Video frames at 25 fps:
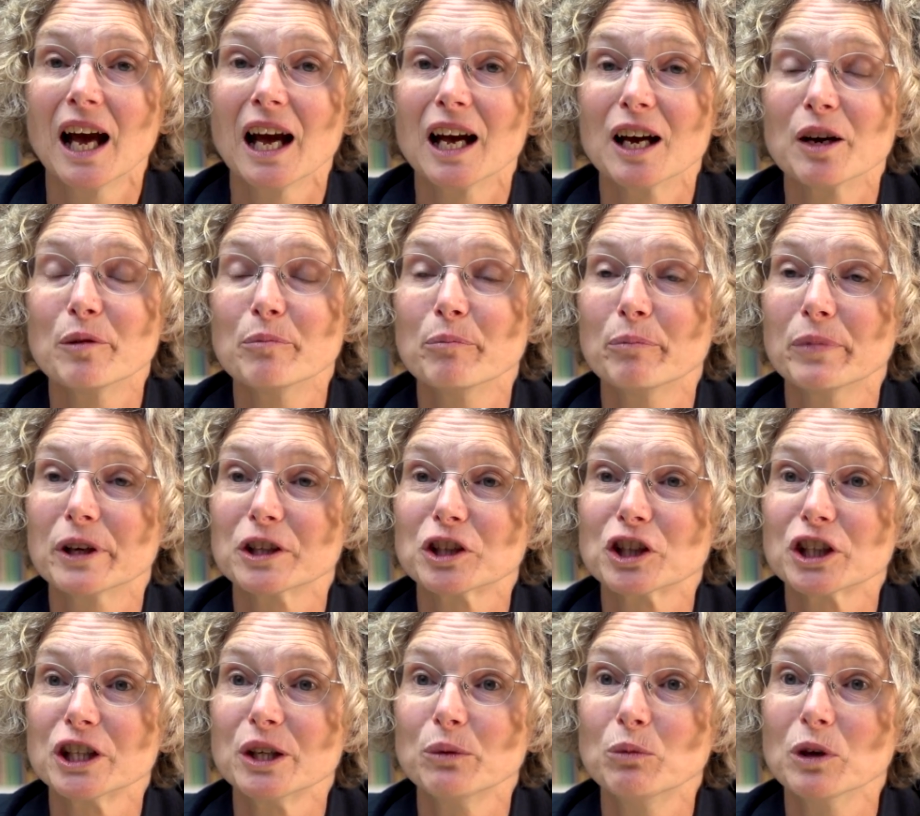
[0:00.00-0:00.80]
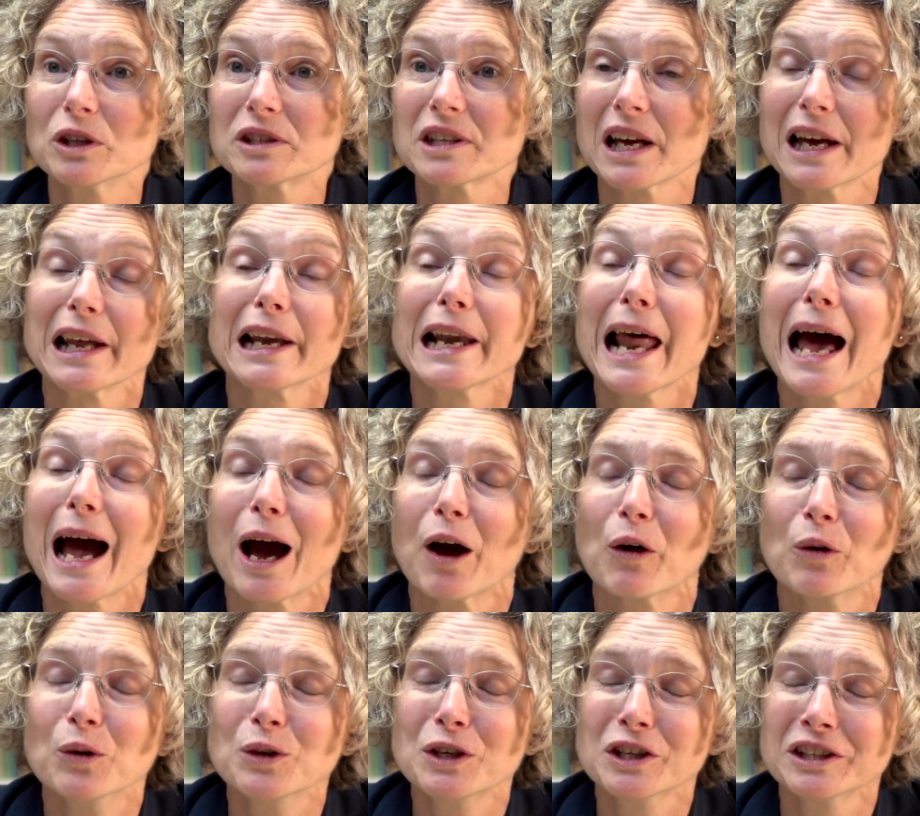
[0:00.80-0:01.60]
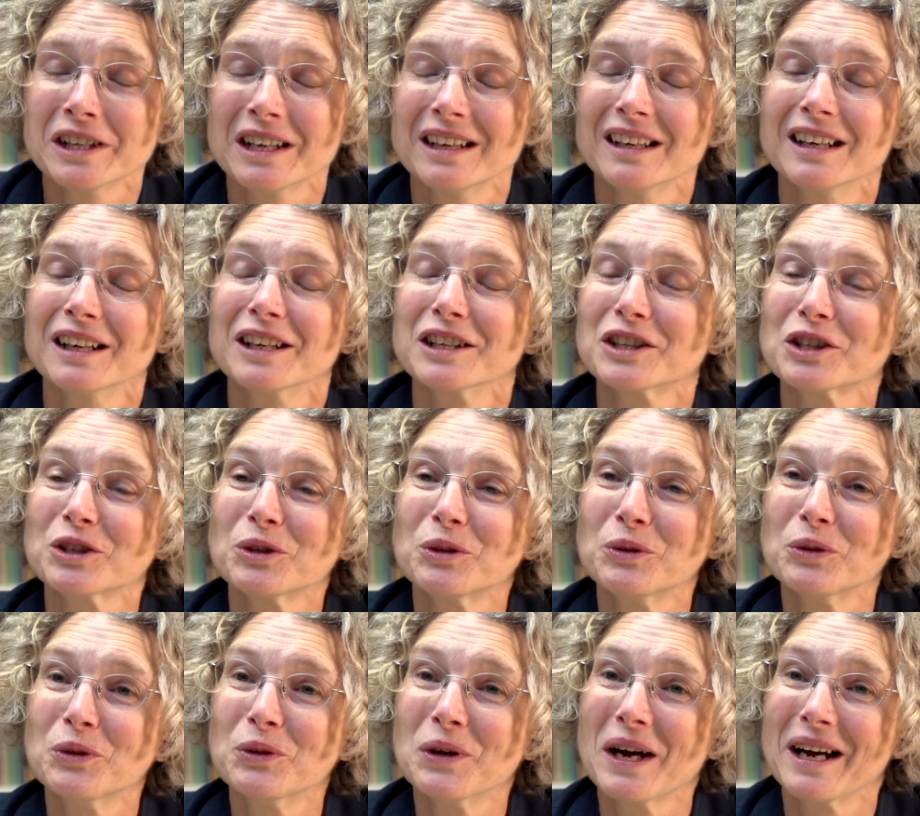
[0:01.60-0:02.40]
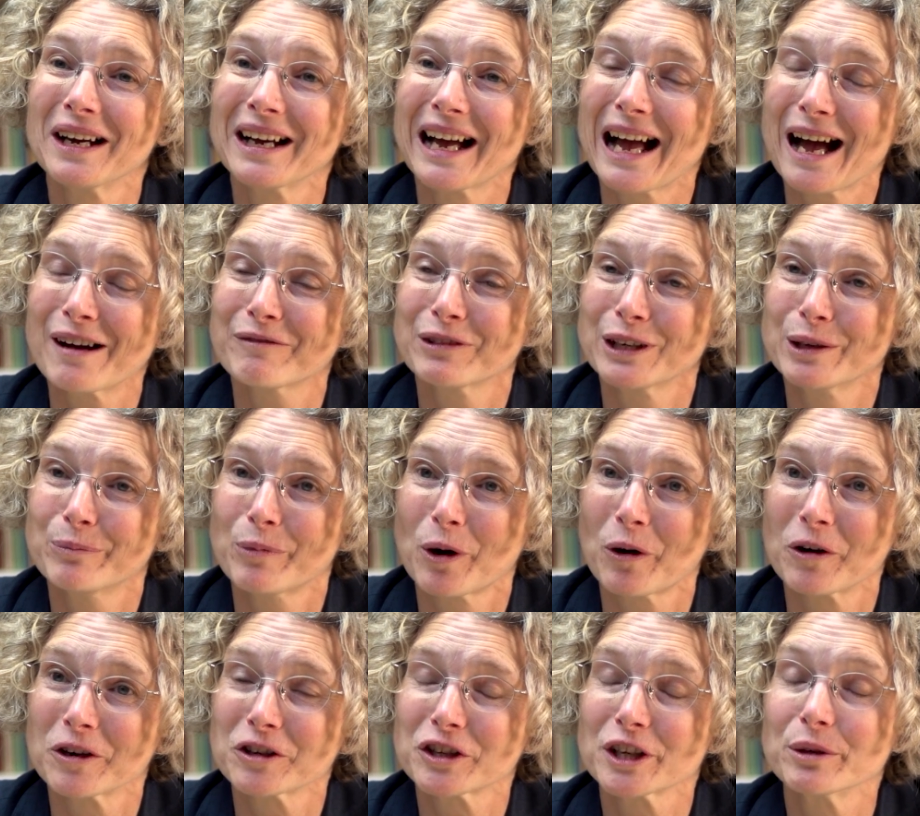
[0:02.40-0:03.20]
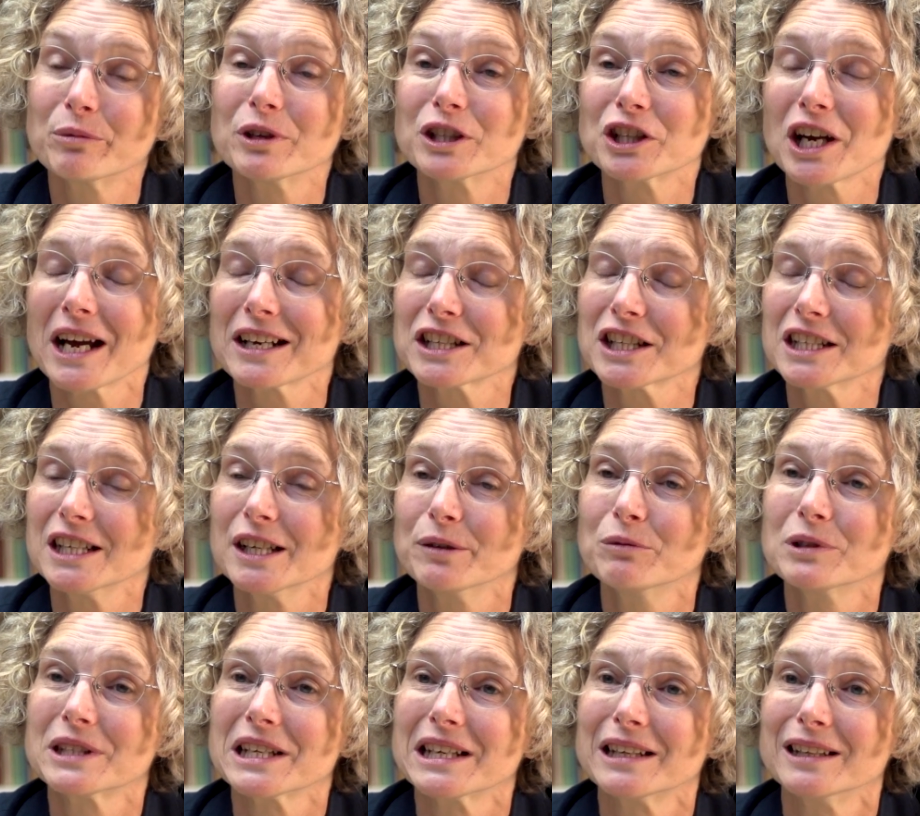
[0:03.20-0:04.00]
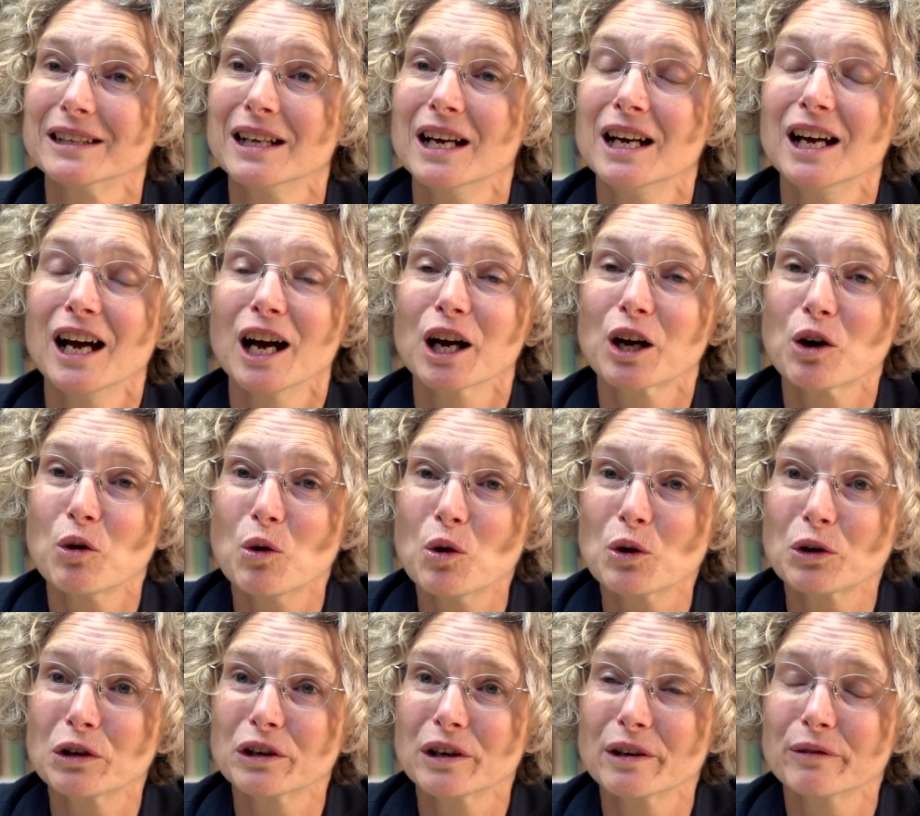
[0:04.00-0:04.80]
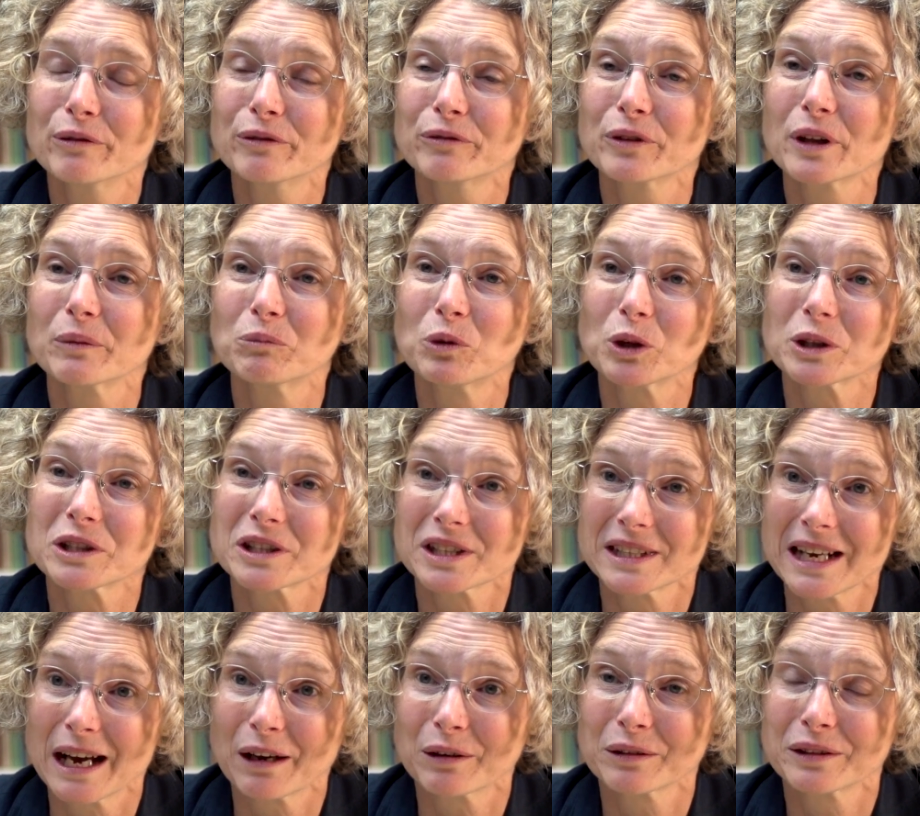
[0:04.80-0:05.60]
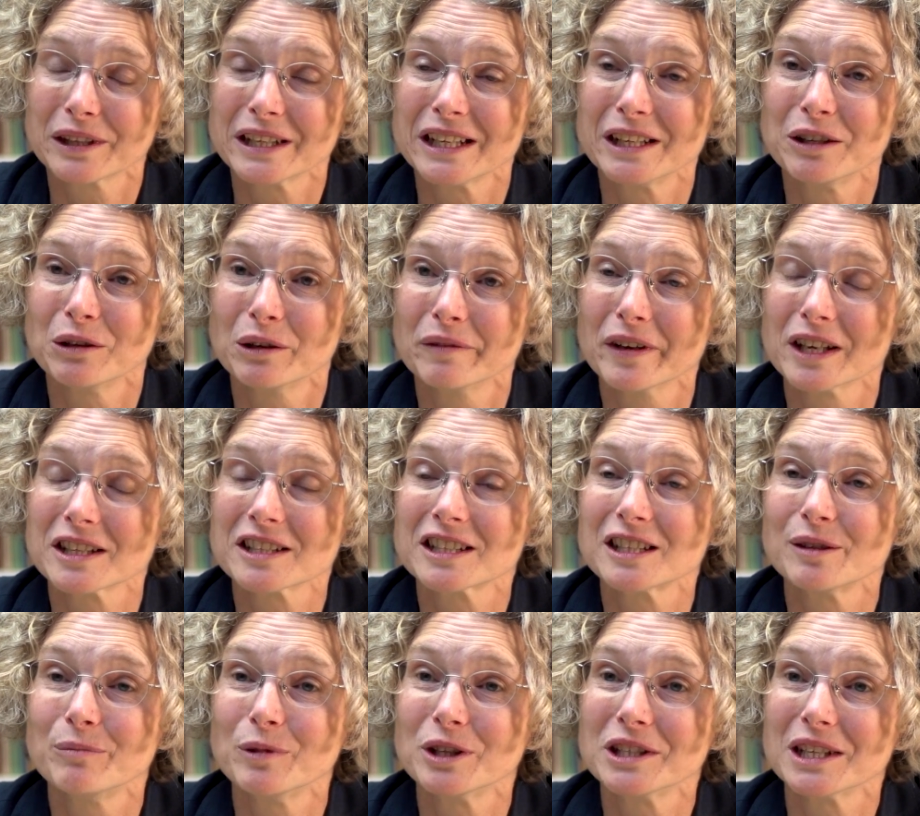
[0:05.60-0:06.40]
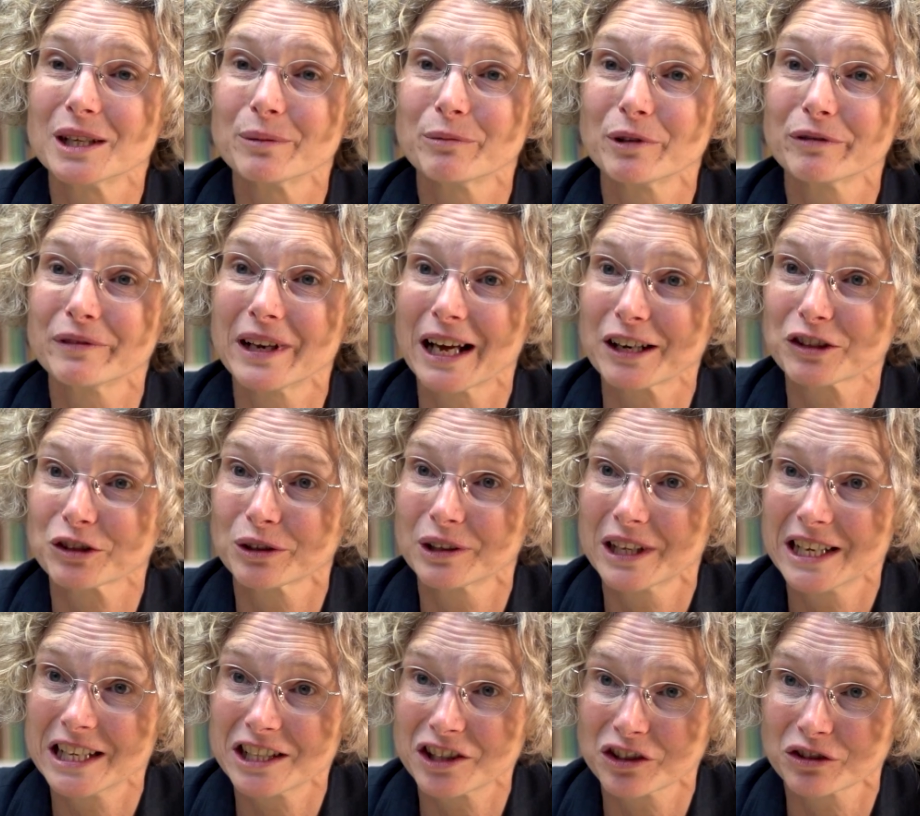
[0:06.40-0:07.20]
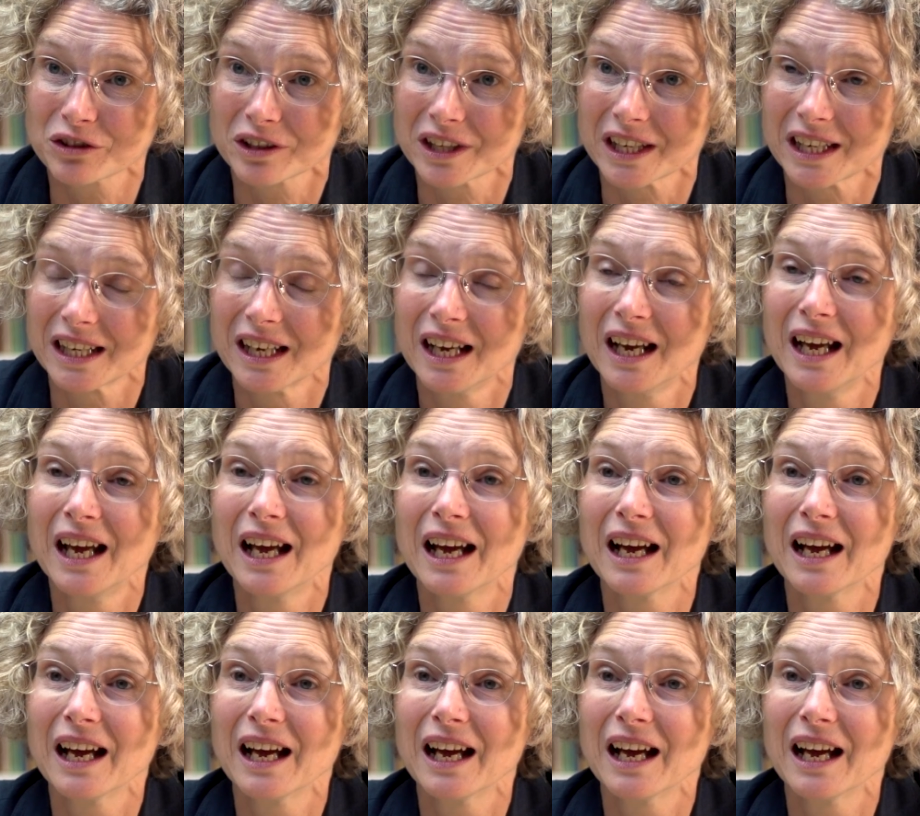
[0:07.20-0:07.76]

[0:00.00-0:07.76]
but she was allowed to have a laboratory, which actually was in a corner of what's now the University Museum of Natural History.